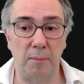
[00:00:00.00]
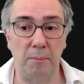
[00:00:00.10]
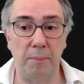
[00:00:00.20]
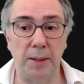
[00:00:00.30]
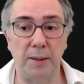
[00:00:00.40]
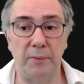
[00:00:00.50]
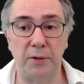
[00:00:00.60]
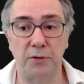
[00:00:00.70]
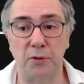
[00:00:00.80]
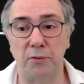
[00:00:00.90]
beta
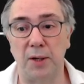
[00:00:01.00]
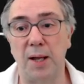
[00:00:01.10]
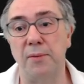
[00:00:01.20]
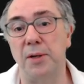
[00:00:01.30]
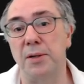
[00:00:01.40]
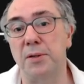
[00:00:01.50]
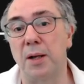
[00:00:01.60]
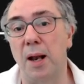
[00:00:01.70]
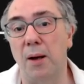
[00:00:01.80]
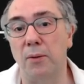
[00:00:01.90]
version of the Caf.js
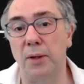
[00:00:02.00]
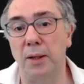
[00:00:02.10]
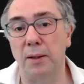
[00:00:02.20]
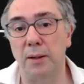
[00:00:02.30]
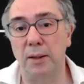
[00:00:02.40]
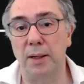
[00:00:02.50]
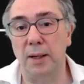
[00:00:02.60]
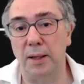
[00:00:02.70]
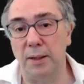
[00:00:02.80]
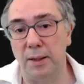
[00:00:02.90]
Cloud
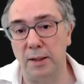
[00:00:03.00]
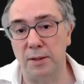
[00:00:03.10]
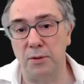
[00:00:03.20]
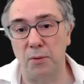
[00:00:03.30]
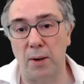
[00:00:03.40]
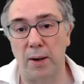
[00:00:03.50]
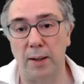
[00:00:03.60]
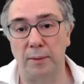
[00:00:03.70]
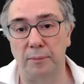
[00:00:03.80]
in this URL.